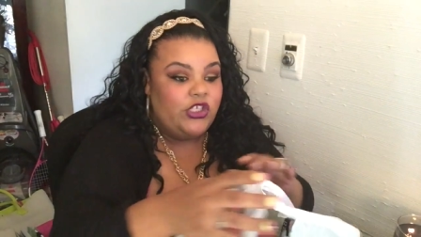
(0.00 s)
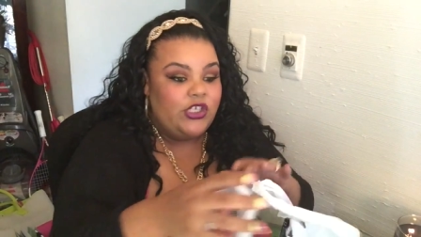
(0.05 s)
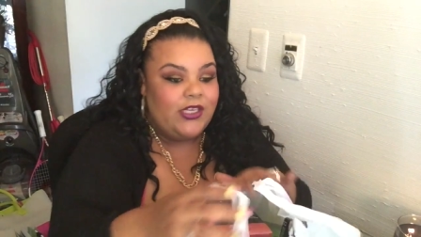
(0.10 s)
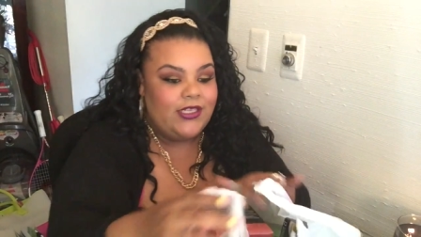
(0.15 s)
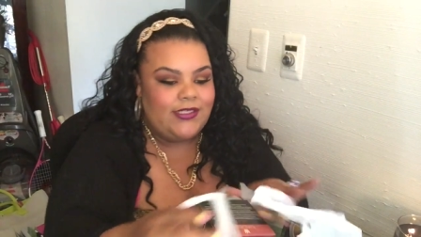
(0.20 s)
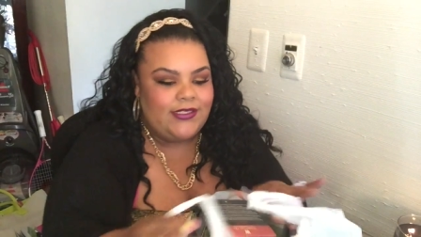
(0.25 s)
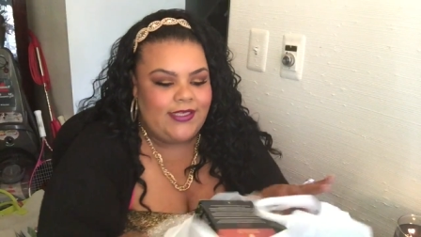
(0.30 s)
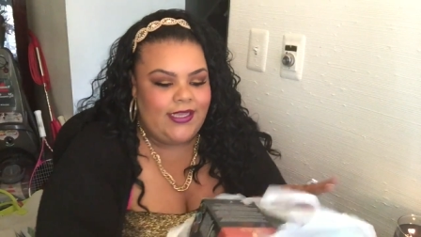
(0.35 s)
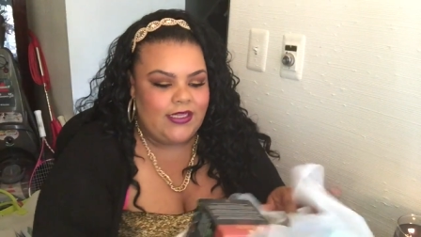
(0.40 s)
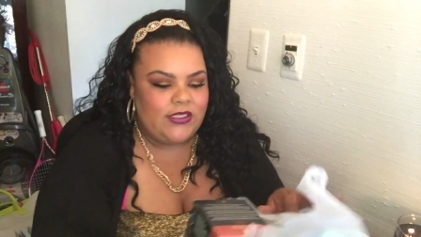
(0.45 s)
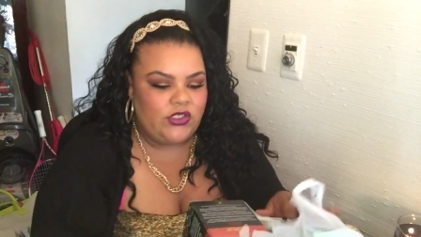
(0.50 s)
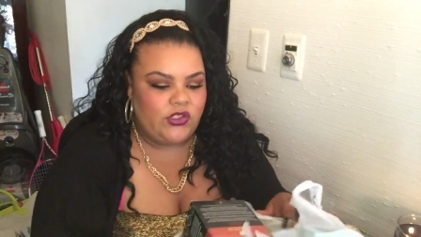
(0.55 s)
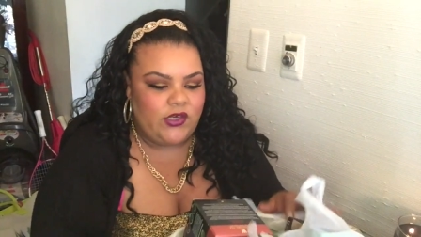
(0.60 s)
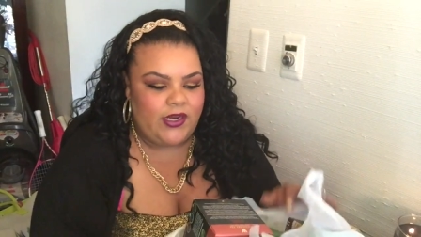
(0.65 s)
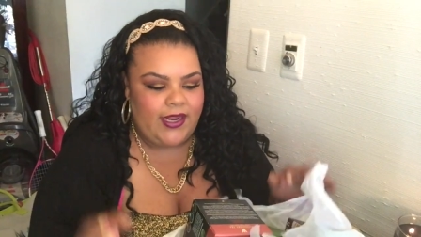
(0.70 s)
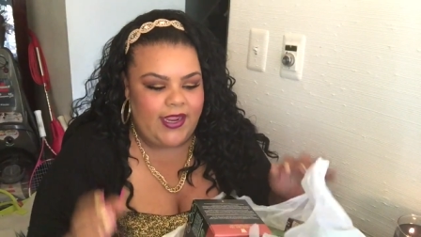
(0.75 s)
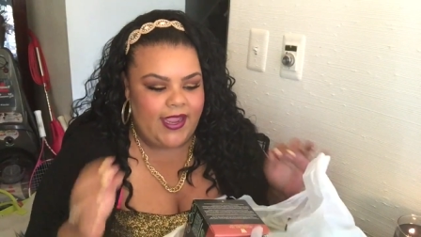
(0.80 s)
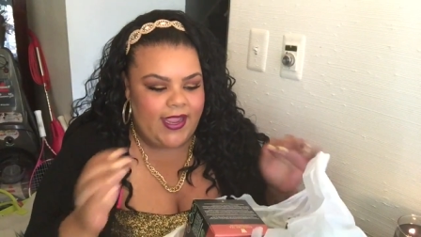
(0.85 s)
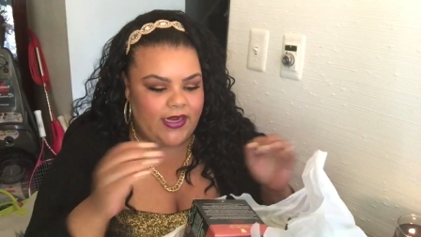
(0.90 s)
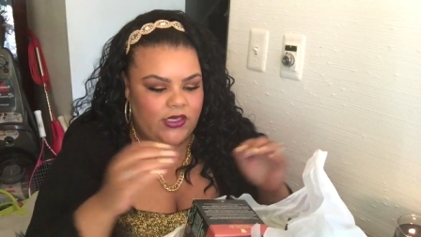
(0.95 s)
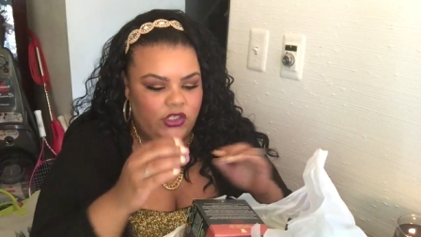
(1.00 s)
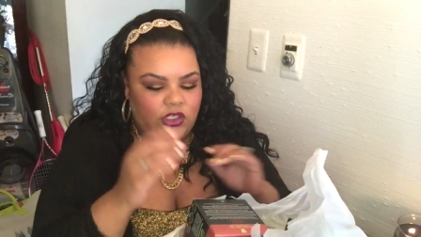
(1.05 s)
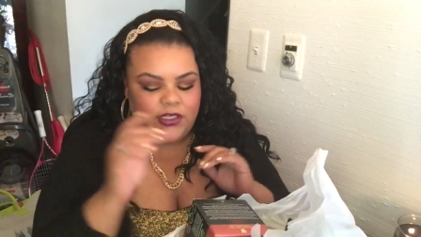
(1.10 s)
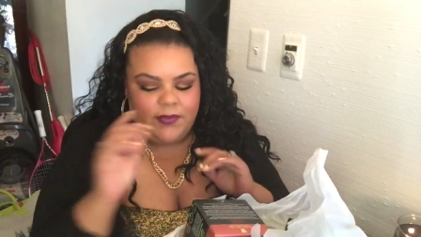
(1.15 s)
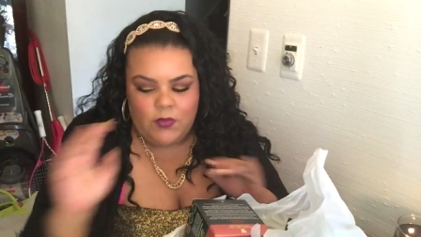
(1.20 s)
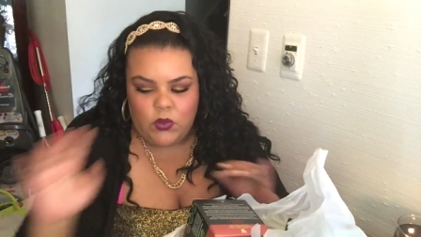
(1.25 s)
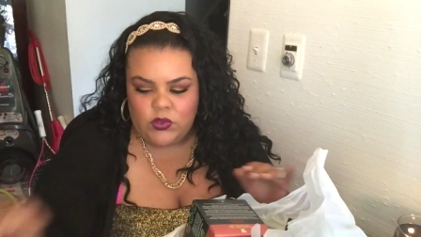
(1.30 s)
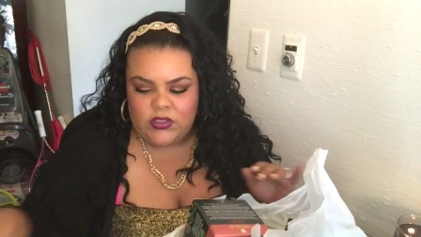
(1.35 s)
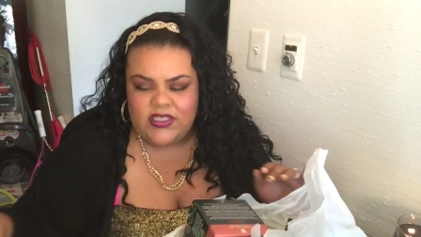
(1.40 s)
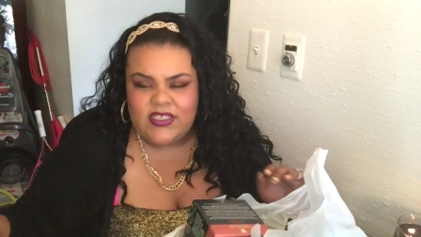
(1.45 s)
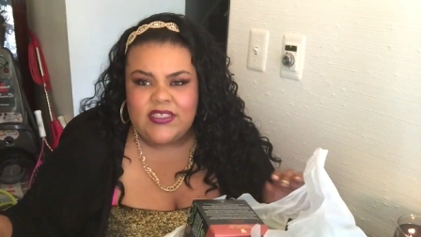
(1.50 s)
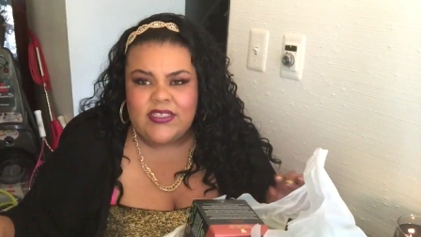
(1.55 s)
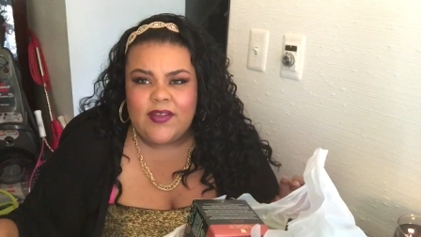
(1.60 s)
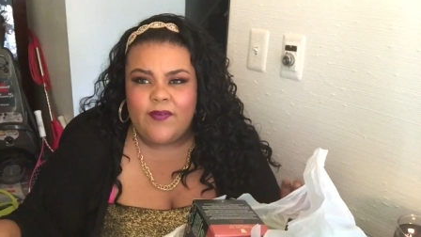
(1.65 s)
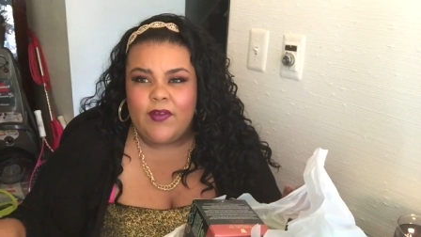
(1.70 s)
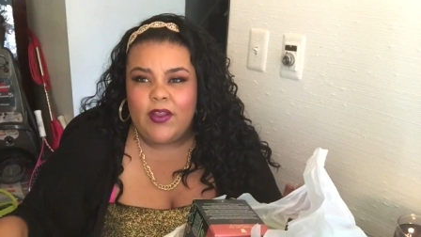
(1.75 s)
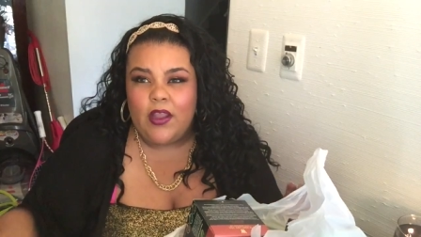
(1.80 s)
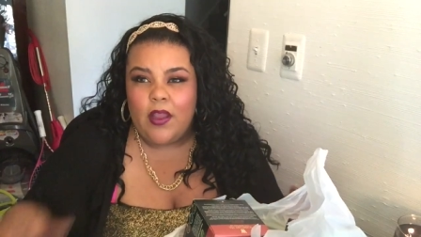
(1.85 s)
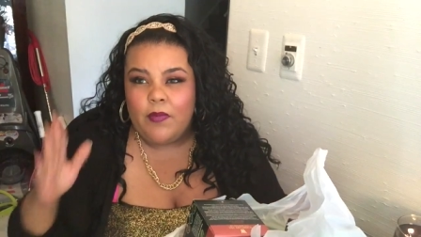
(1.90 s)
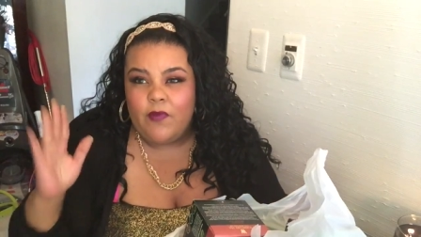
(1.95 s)
just yesterday actually most of the
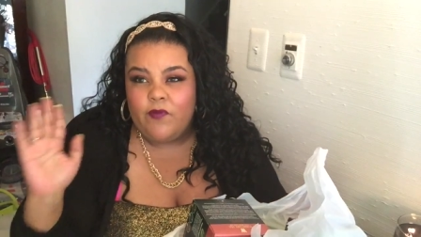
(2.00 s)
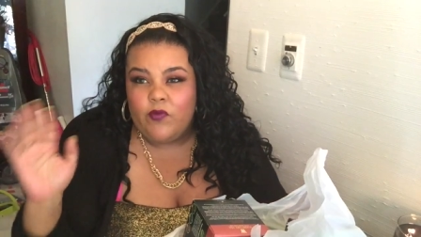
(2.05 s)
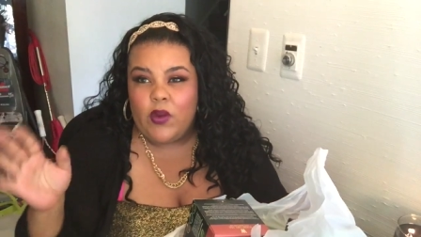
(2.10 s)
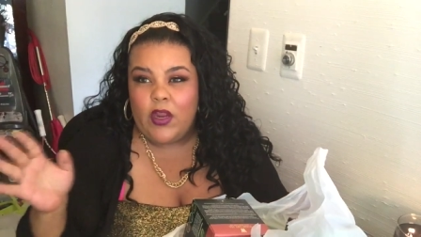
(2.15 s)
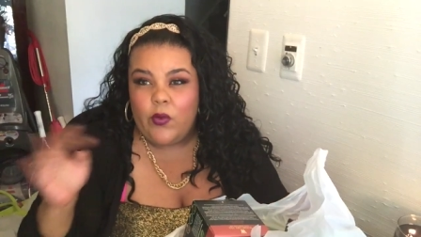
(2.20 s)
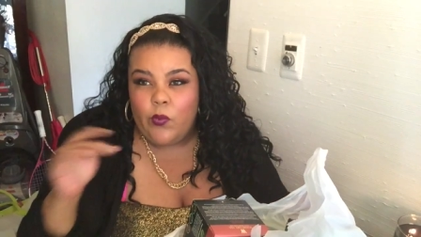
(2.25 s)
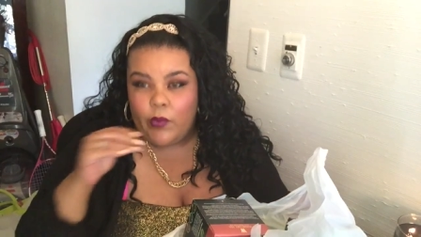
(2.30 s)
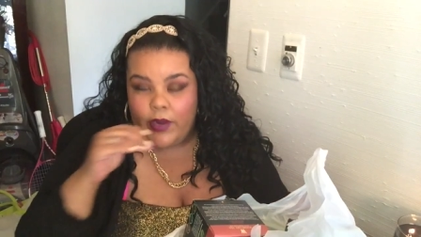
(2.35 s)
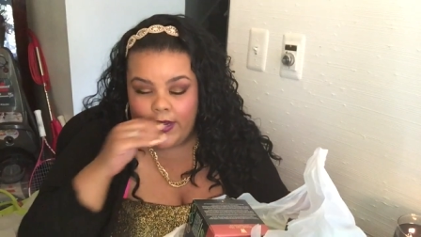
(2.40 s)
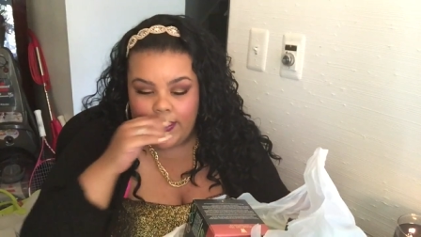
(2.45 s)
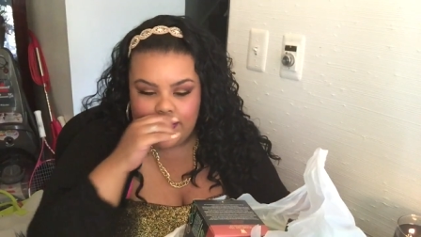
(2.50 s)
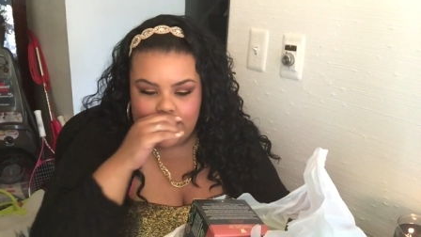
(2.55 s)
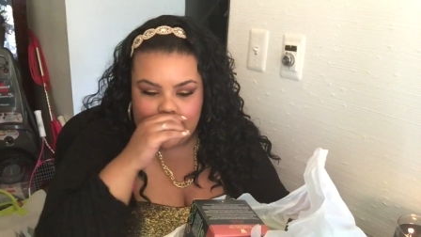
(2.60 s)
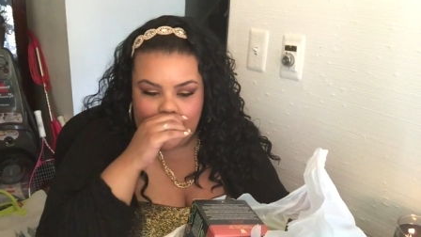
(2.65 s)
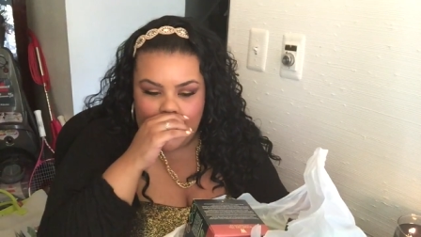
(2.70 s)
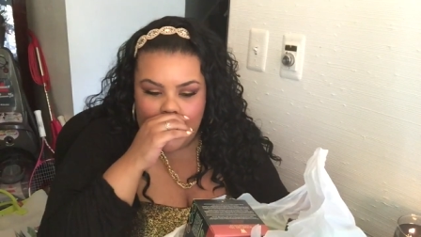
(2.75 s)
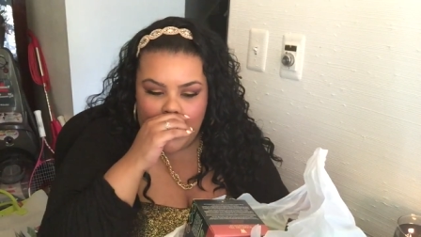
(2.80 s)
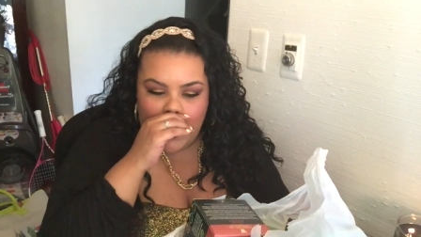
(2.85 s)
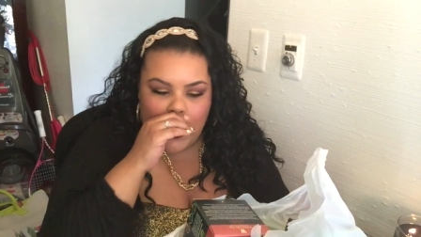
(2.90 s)
stuff i got before i went